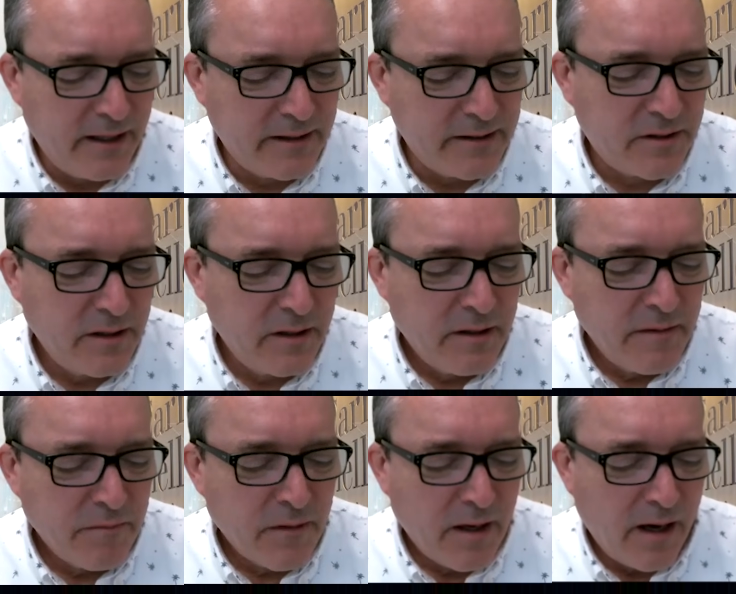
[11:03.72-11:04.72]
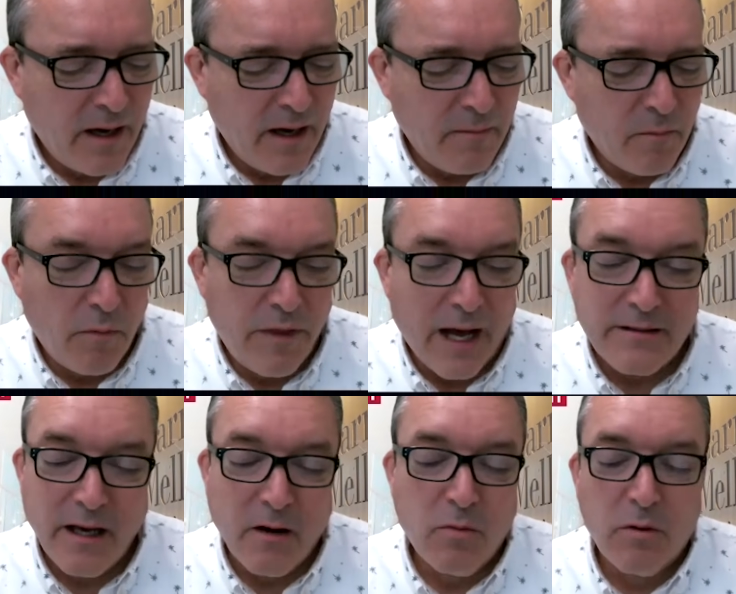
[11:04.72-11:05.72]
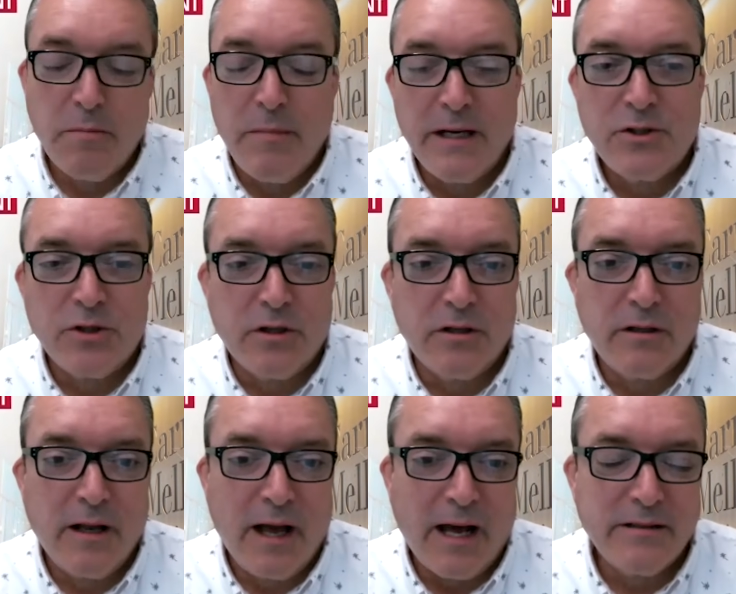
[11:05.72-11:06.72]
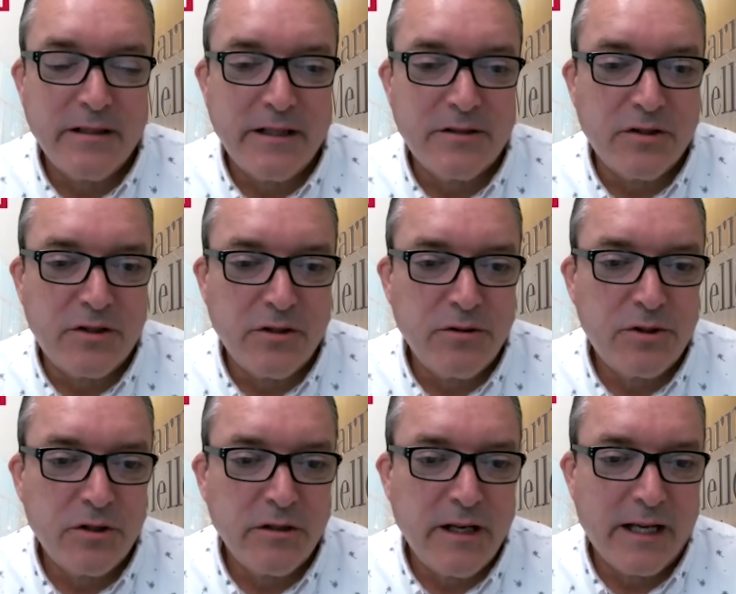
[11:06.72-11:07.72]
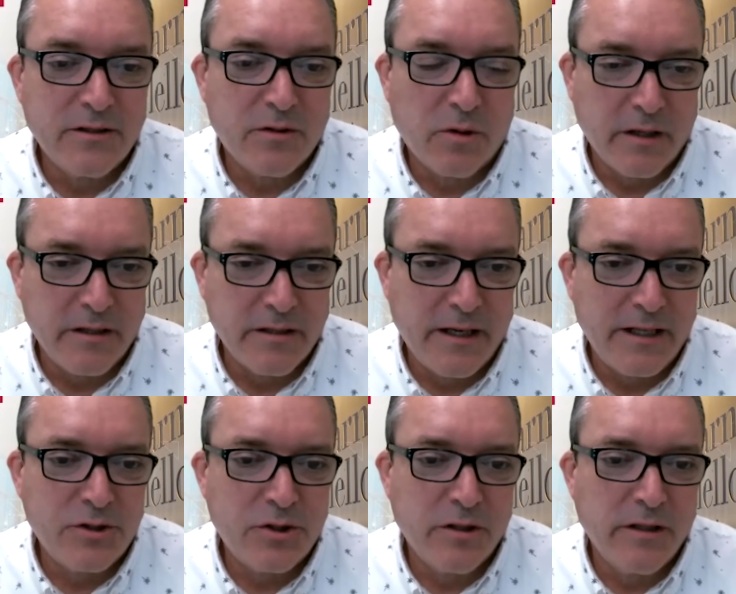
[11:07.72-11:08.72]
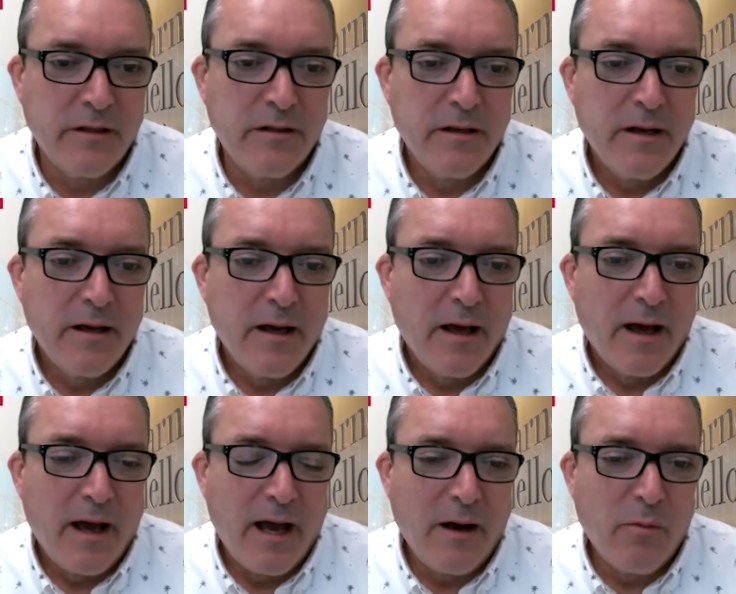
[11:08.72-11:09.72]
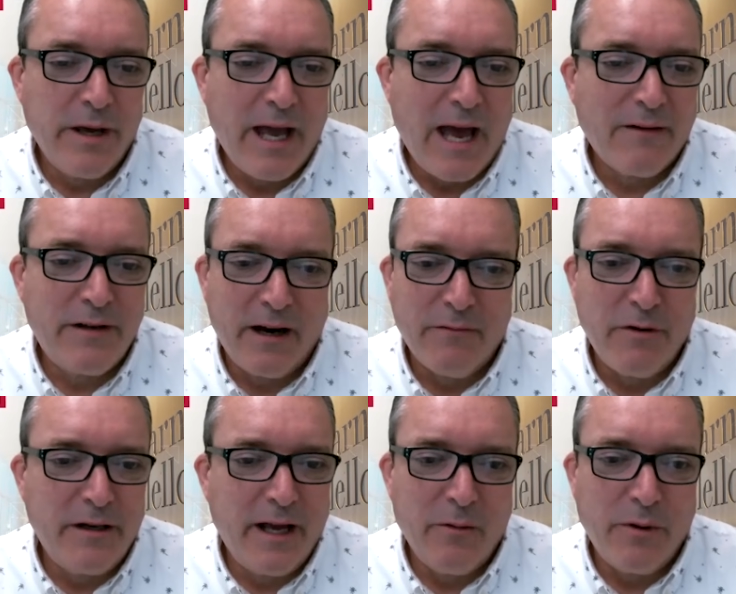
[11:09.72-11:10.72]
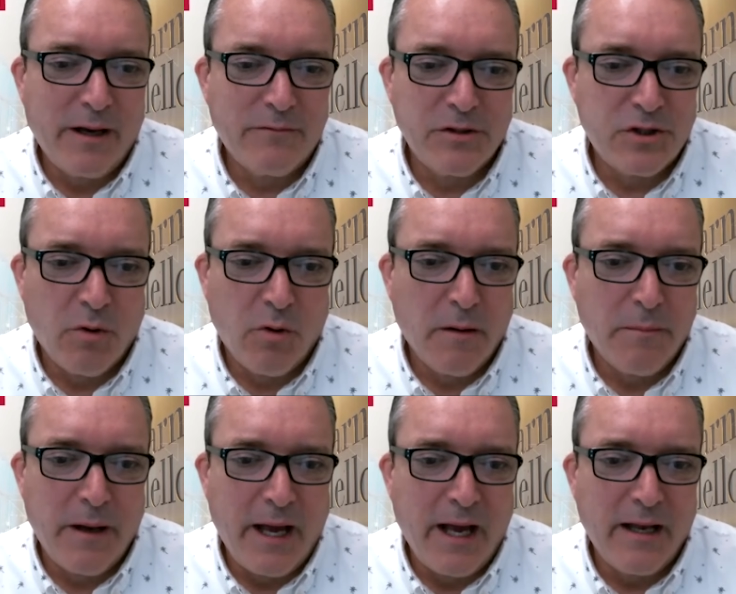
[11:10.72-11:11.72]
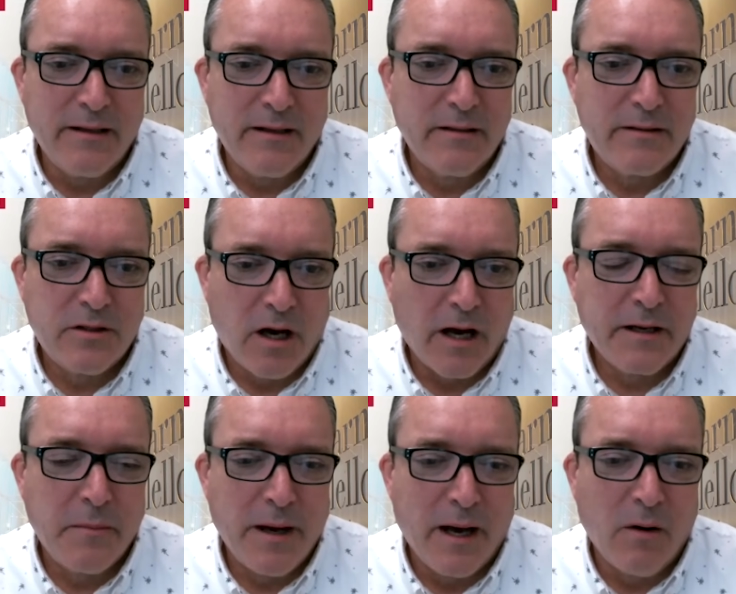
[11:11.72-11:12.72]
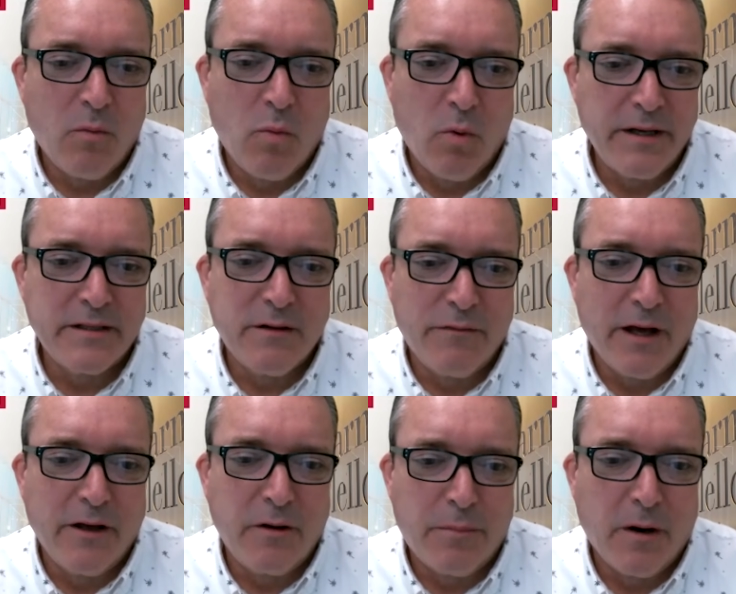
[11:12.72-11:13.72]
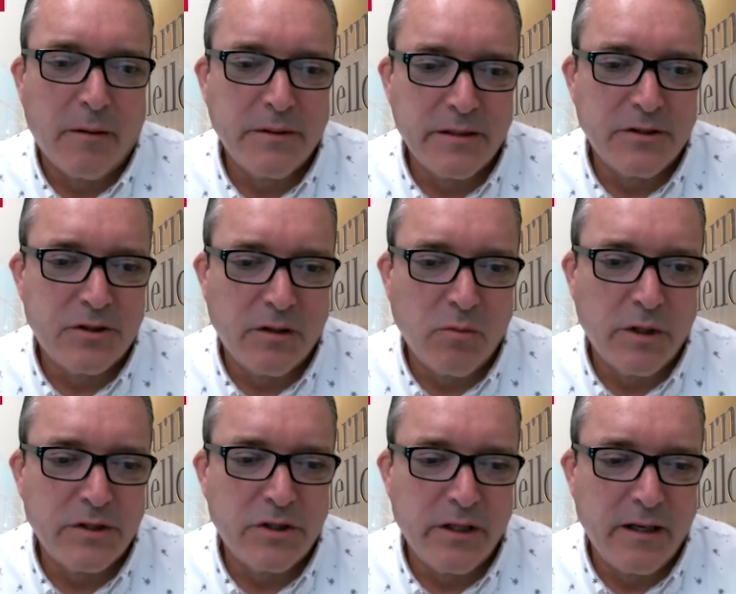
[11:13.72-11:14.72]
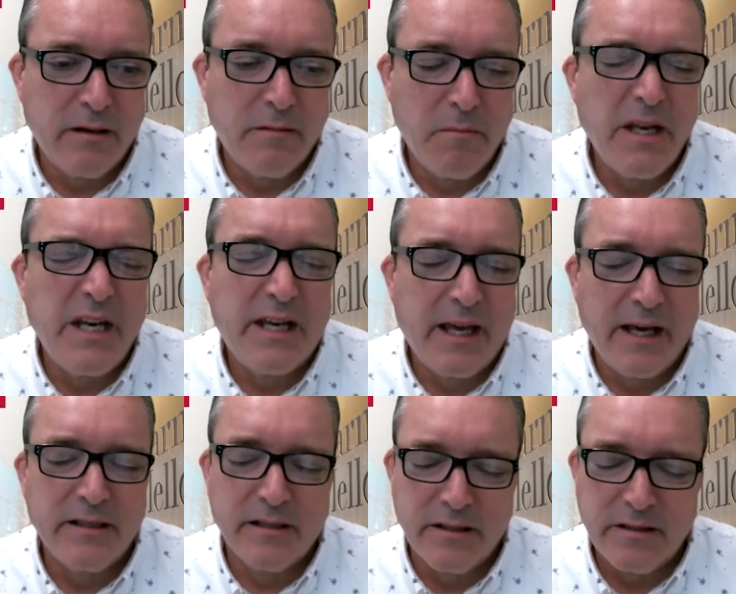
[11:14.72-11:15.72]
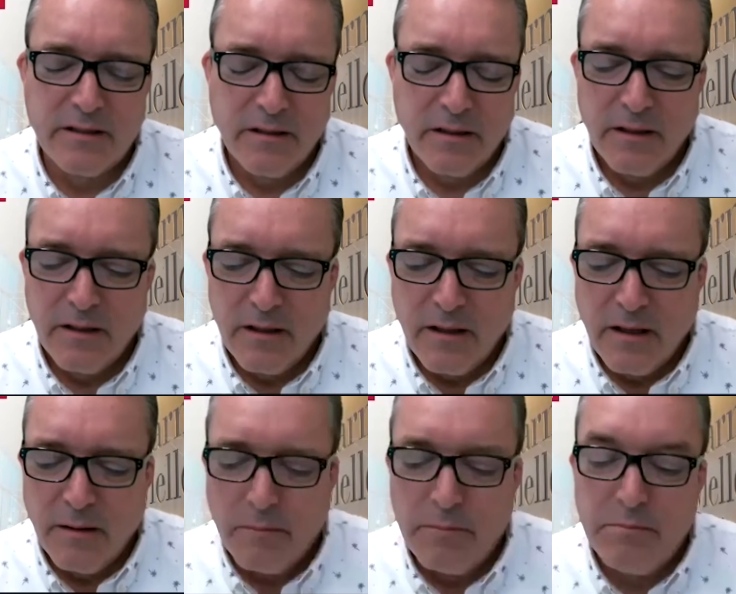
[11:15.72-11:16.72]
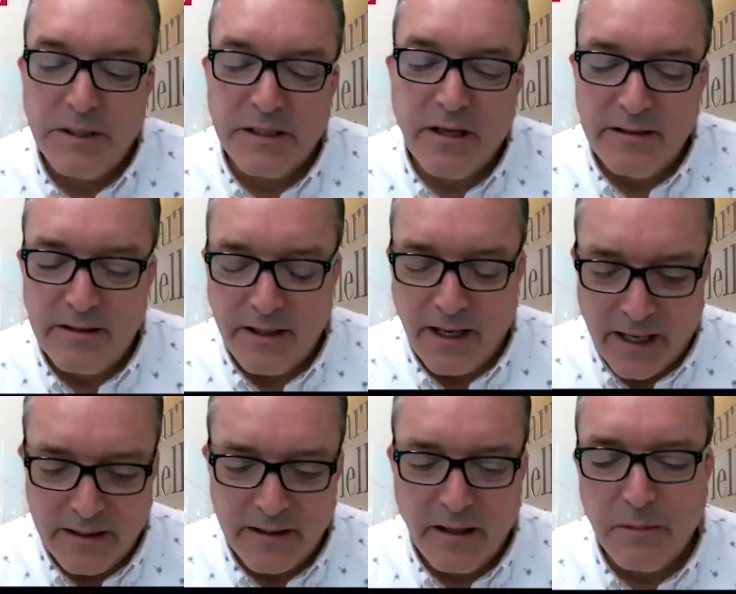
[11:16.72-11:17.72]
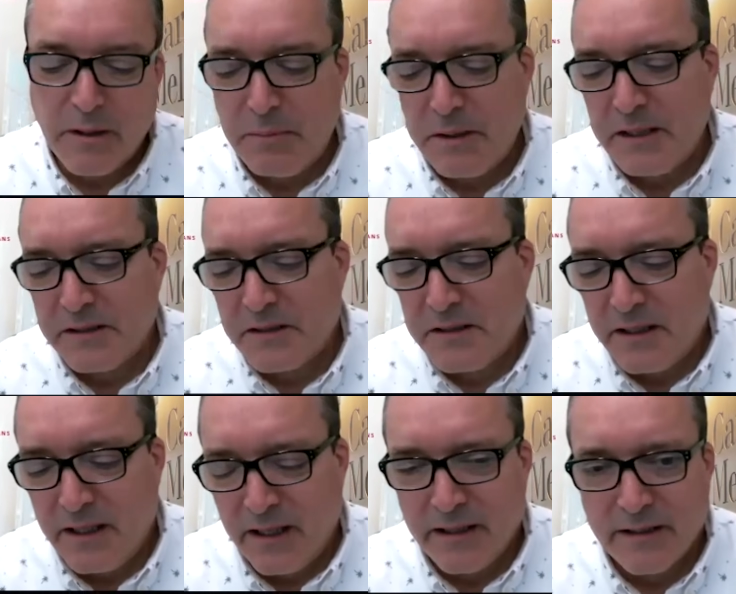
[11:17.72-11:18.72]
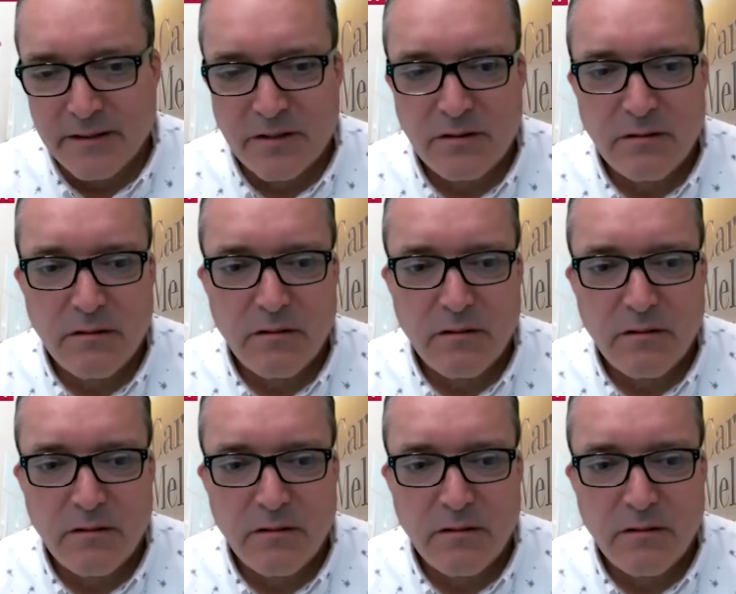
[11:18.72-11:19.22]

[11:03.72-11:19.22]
is that's how we're measured as an institution, as an organization. And we have to, every day, we have to show up and talk about what is the value proposition, which in many cases, besides the academic piece, is